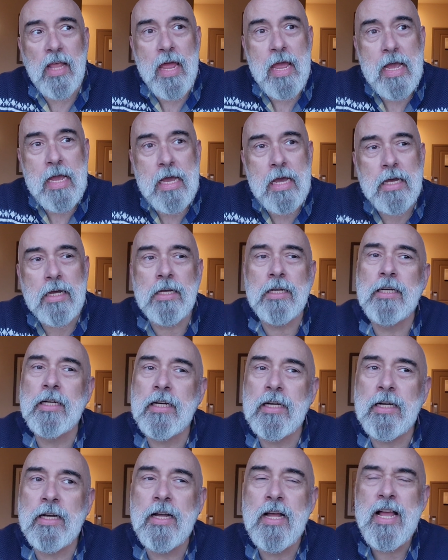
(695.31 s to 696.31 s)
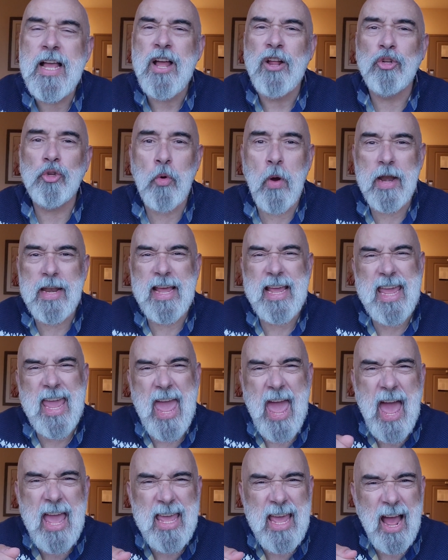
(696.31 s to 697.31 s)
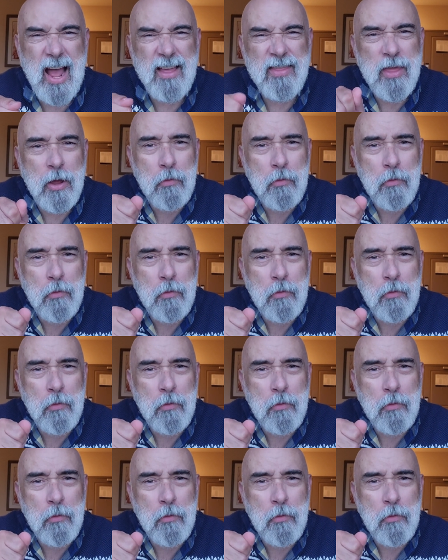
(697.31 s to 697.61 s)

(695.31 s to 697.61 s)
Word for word: like trying to get you.